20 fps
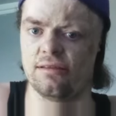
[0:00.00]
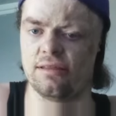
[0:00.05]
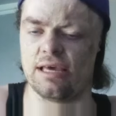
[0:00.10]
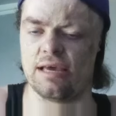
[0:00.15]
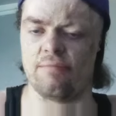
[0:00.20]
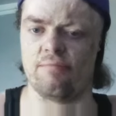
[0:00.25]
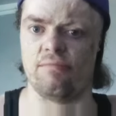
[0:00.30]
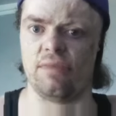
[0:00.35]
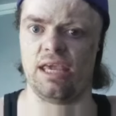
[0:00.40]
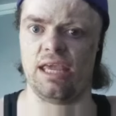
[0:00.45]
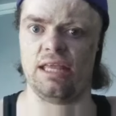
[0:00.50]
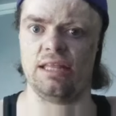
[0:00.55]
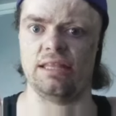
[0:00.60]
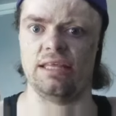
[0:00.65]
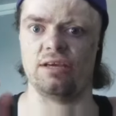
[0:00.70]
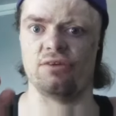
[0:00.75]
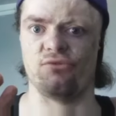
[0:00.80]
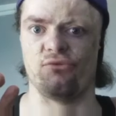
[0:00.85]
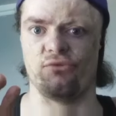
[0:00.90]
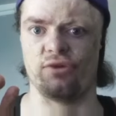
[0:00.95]
that
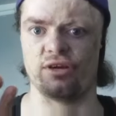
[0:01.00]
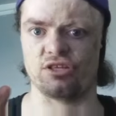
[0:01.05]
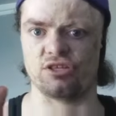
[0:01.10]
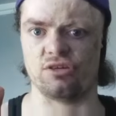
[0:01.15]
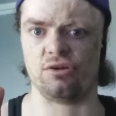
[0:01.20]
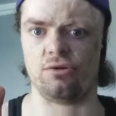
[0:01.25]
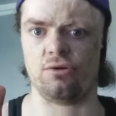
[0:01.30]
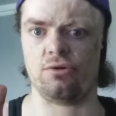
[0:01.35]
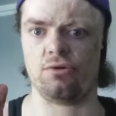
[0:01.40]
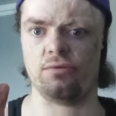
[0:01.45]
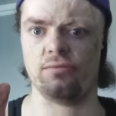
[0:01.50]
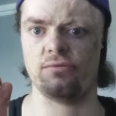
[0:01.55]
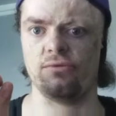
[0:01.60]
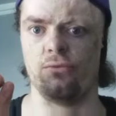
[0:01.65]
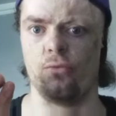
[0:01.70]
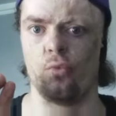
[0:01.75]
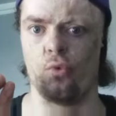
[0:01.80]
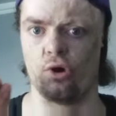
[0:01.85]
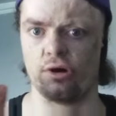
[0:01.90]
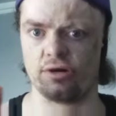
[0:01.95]
made the original
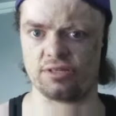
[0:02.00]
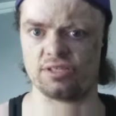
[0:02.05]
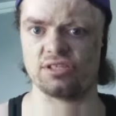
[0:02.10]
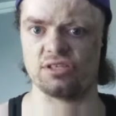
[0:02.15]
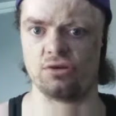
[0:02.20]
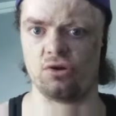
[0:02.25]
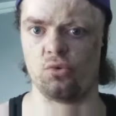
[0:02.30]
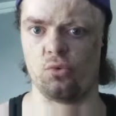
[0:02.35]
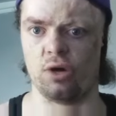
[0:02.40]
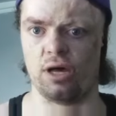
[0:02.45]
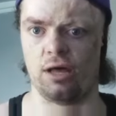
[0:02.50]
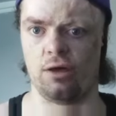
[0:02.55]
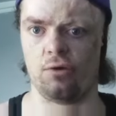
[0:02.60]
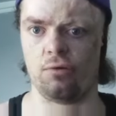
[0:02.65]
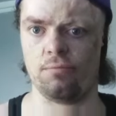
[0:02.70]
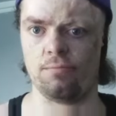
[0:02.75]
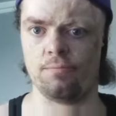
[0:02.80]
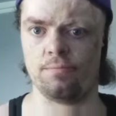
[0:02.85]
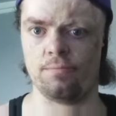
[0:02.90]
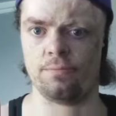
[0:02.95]
work so
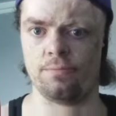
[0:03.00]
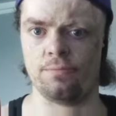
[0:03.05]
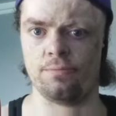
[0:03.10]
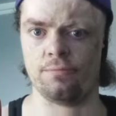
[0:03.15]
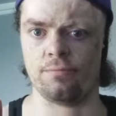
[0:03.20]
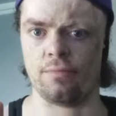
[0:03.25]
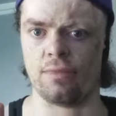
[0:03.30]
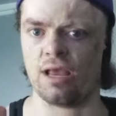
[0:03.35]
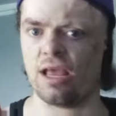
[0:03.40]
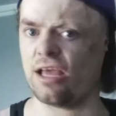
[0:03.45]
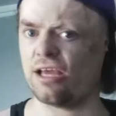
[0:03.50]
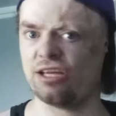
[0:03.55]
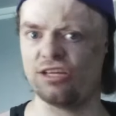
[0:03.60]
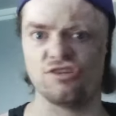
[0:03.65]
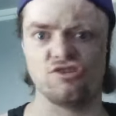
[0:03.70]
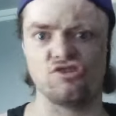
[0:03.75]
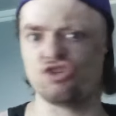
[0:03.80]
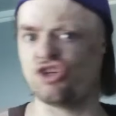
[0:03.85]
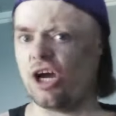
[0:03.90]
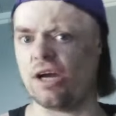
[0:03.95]
well,
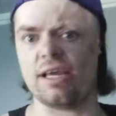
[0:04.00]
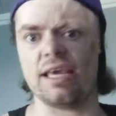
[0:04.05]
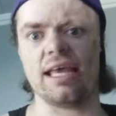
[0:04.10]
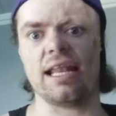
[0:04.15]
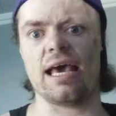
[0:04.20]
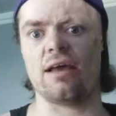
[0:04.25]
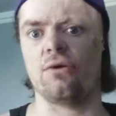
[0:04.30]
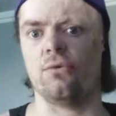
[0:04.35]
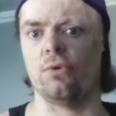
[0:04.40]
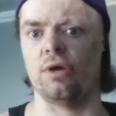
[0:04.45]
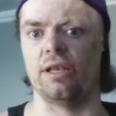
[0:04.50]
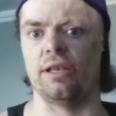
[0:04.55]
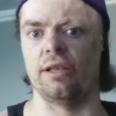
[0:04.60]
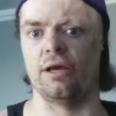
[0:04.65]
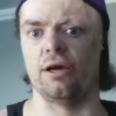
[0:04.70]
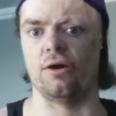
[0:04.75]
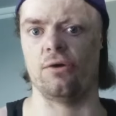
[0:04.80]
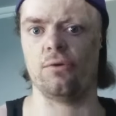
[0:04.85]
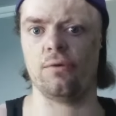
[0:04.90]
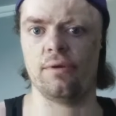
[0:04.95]
chuck it out a
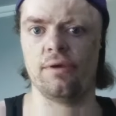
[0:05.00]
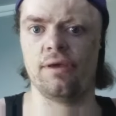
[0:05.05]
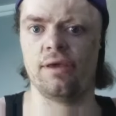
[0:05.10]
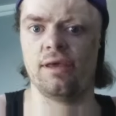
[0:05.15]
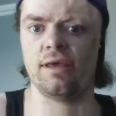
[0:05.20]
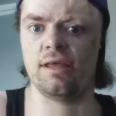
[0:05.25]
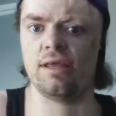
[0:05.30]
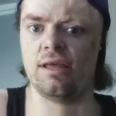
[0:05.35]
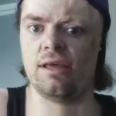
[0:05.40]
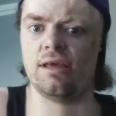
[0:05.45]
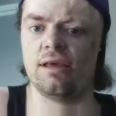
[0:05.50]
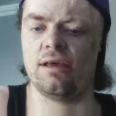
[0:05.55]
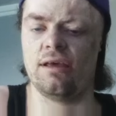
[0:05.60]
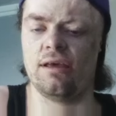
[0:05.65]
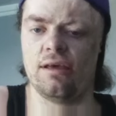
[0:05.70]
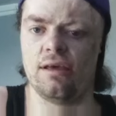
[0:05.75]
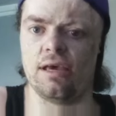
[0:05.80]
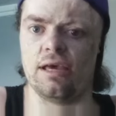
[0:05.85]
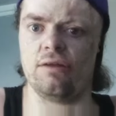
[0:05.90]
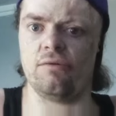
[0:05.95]
window,
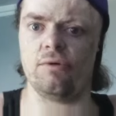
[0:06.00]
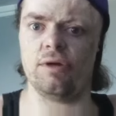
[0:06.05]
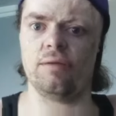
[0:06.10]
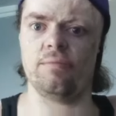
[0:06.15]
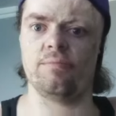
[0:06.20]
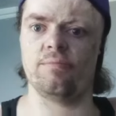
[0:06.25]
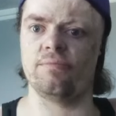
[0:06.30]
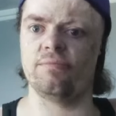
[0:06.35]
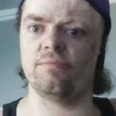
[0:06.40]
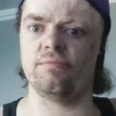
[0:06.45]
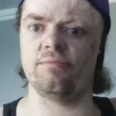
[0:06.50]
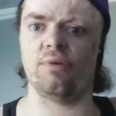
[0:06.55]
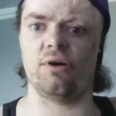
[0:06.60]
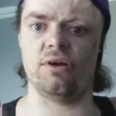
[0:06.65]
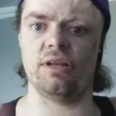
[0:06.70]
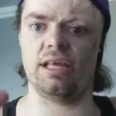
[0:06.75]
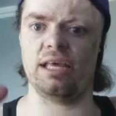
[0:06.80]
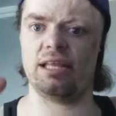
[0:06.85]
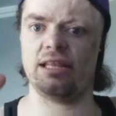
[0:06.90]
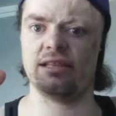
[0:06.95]
and only
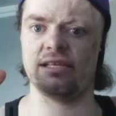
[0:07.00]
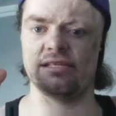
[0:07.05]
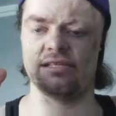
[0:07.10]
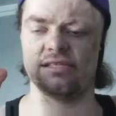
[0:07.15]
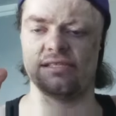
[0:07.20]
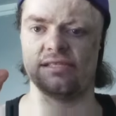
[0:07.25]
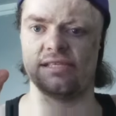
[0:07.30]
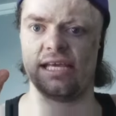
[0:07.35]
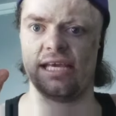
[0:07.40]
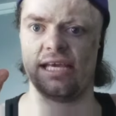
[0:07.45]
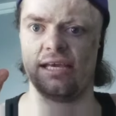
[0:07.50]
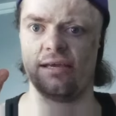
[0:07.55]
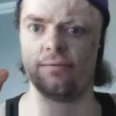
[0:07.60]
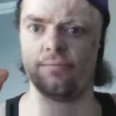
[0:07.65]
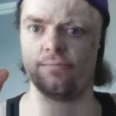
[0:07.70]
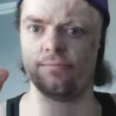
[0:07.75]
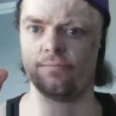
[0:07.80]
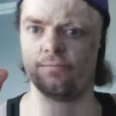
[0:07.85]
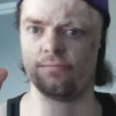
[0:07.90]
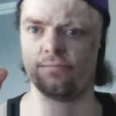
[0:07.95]
put in the
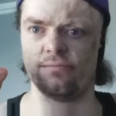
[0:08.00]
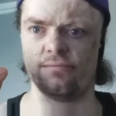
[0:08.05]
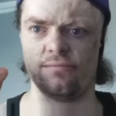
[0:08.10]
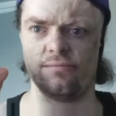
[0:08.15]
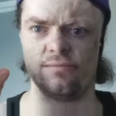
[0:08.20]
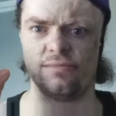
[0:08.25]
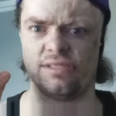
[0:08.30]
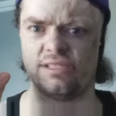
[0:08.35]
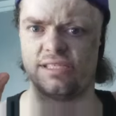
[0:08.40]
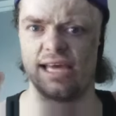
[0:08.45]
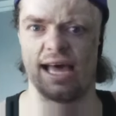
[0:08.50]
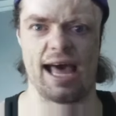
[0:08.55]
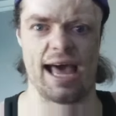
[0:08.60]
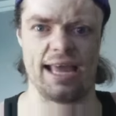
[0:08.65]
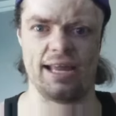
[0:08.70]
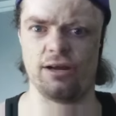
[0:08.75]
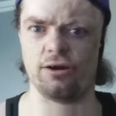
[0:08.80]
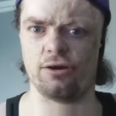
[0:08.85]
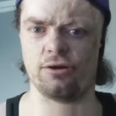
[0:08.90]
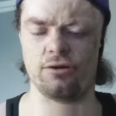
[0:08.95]
same
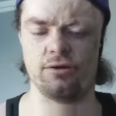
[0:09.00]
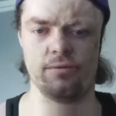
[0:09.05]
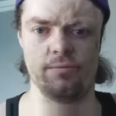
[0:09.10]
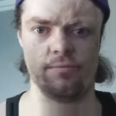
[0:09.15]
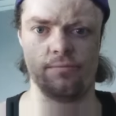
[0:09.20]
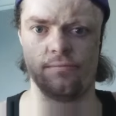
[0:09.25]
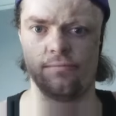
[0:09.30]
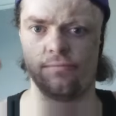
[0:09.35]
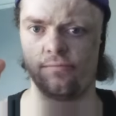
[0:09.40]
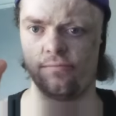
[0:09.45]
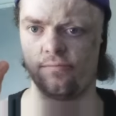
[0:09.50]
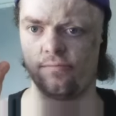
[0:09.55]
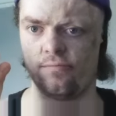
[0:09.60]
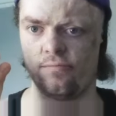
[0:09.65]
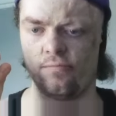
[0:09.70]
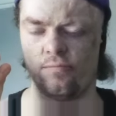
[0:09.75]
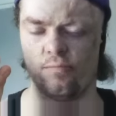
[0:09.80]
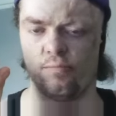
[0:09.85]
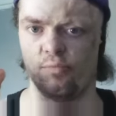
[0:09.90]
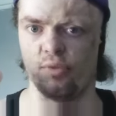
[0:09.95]
tired,
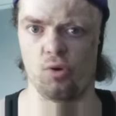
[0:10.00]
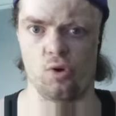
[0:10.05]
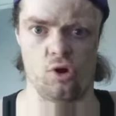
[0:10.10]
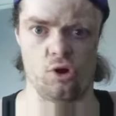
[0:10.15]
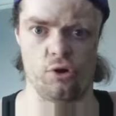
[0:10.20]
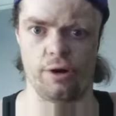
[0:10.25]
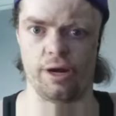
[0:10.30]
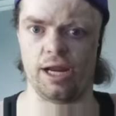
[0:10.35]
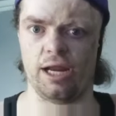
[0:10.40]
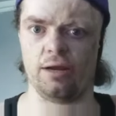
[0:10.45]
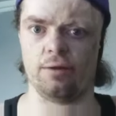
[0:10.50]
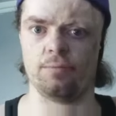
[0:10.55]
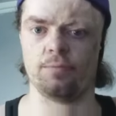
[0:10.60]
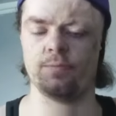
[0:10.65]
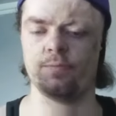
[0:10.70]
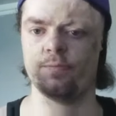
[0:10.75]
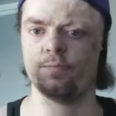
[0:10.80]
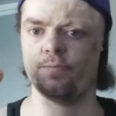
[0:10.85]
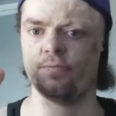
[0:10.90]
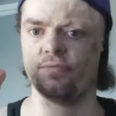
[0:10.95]
boring,